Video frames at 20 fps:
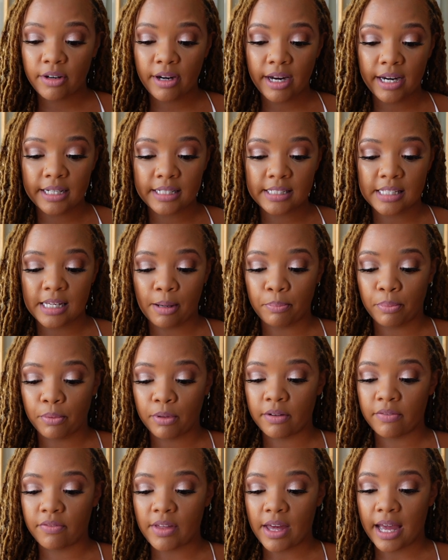great example
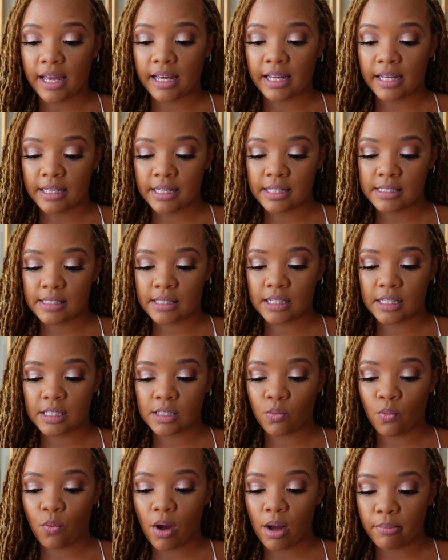of that is
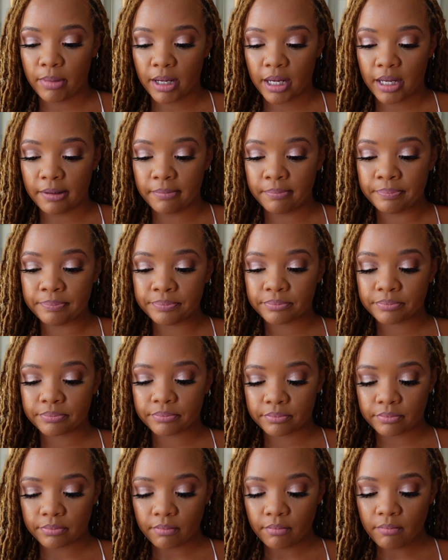this woman
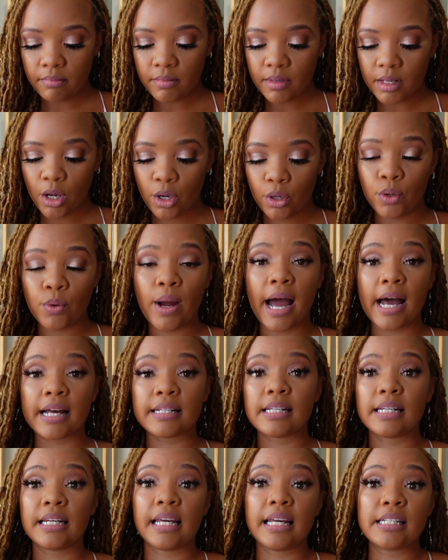who
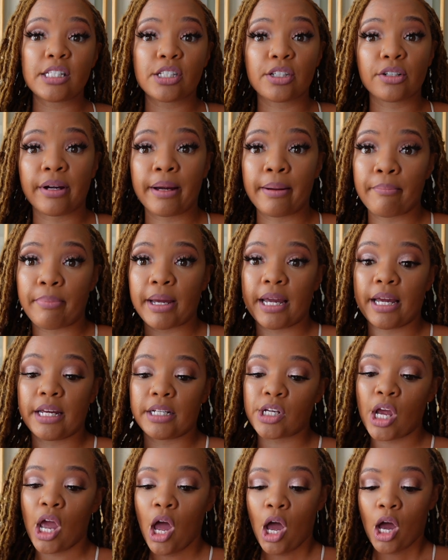has an Instagram
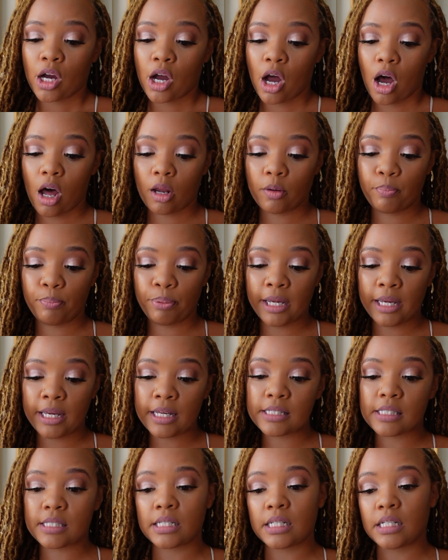page called
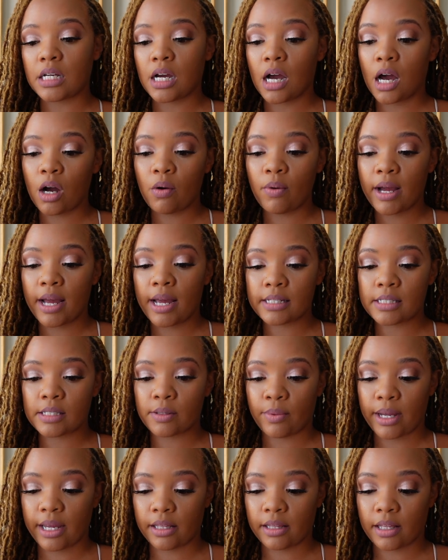PCOS
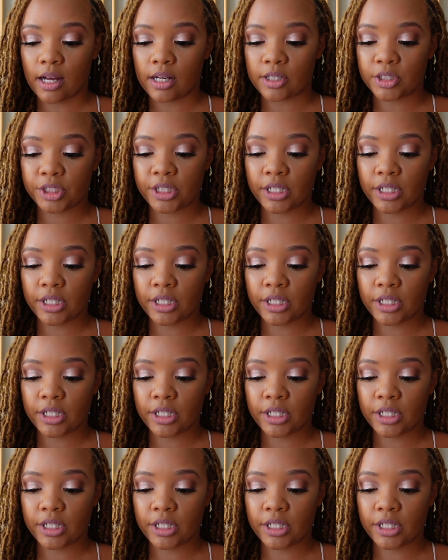Weight Loss.